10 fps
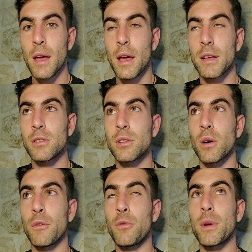And
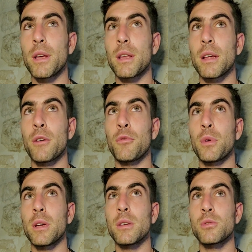so if
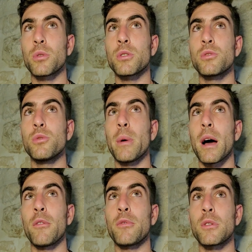we sort of zoom
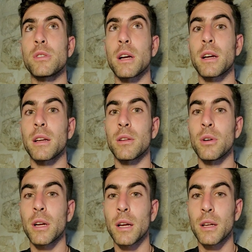out for a second and
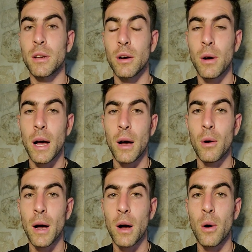look at
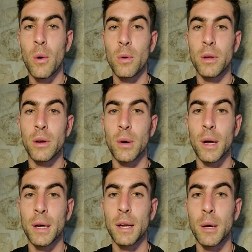how
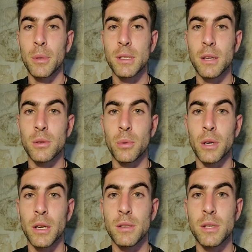economics got to where
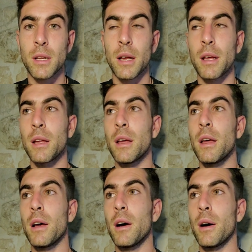it is today,
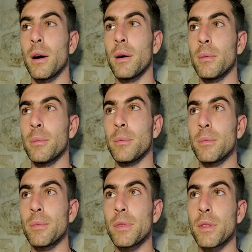
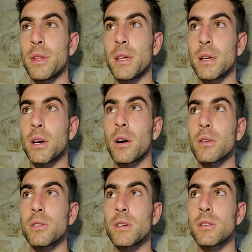the
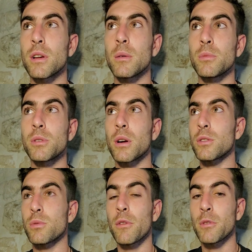current system
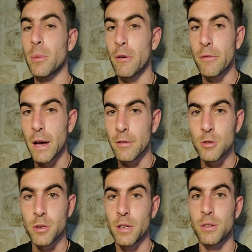starts roughly about
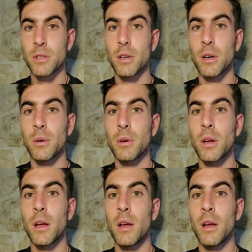500 years ago.